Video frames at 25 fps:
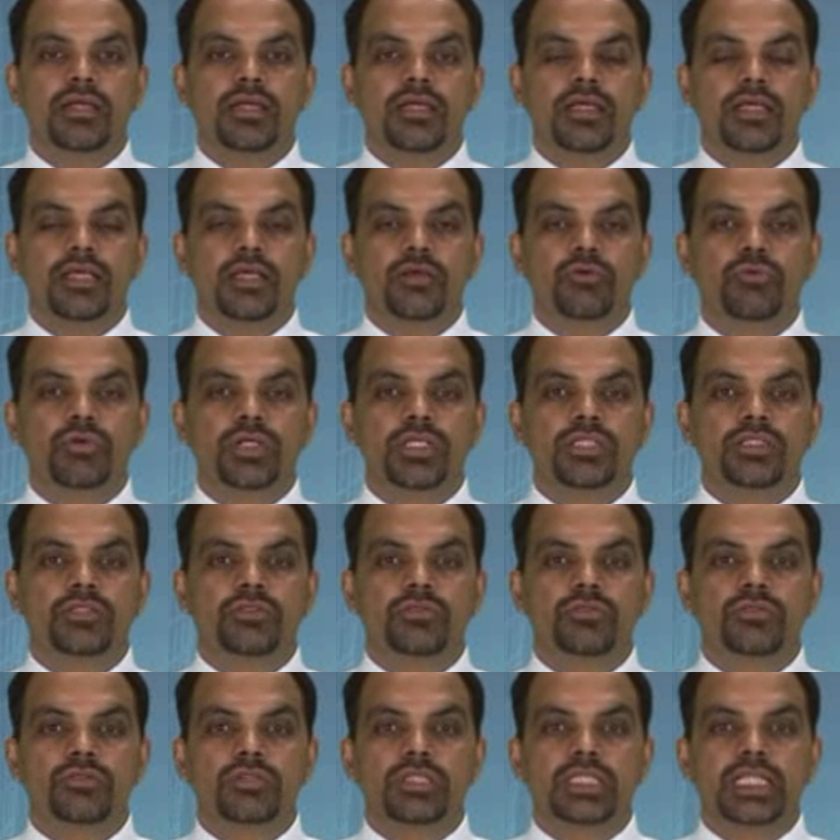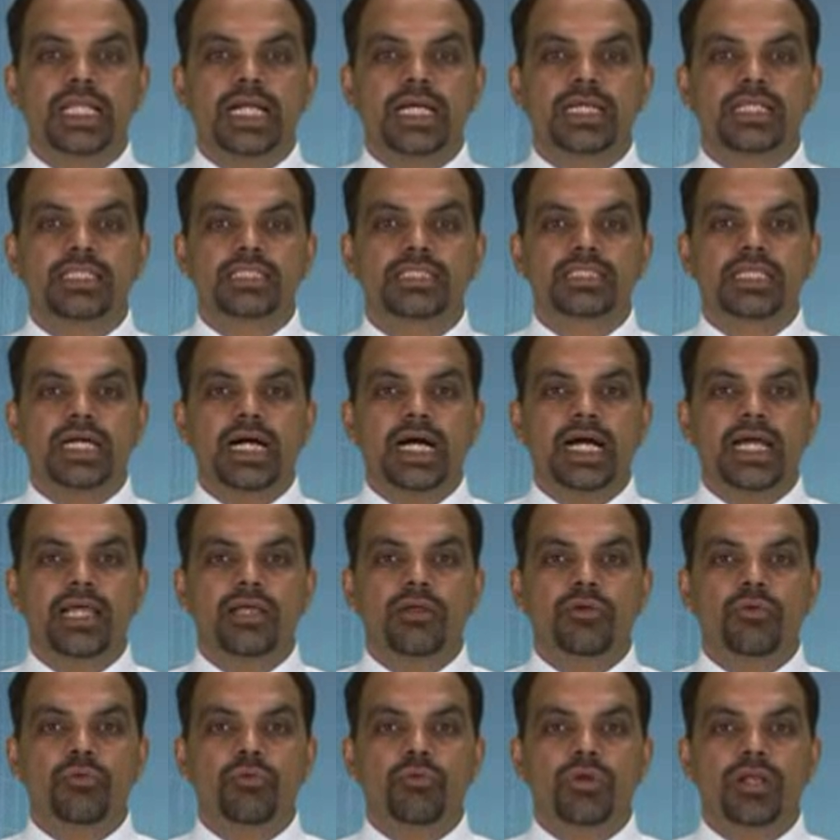equal to, that is I
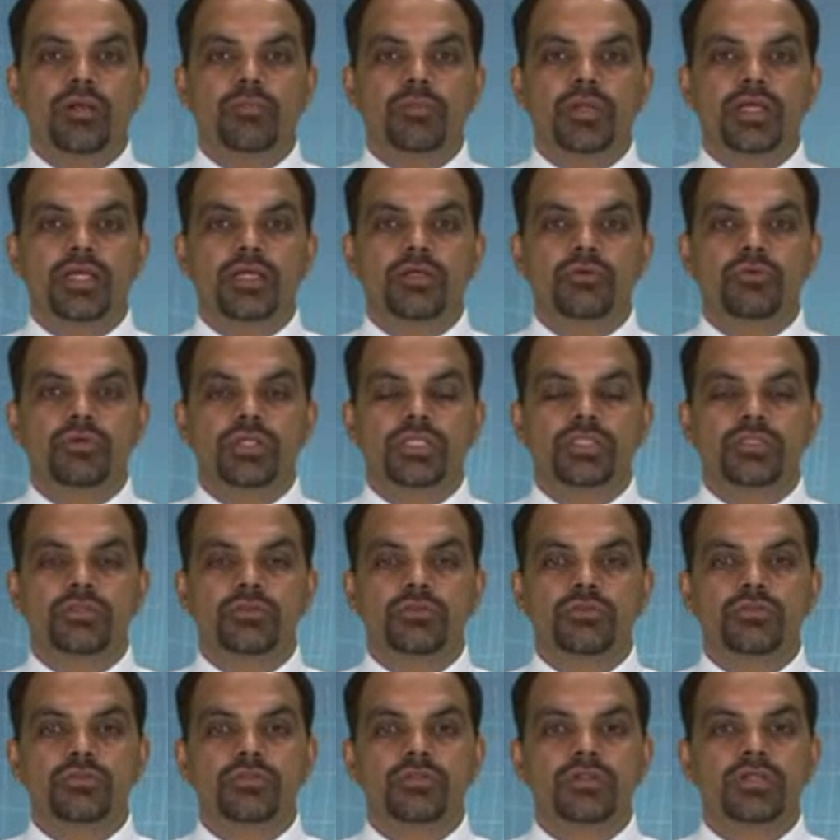will be equal to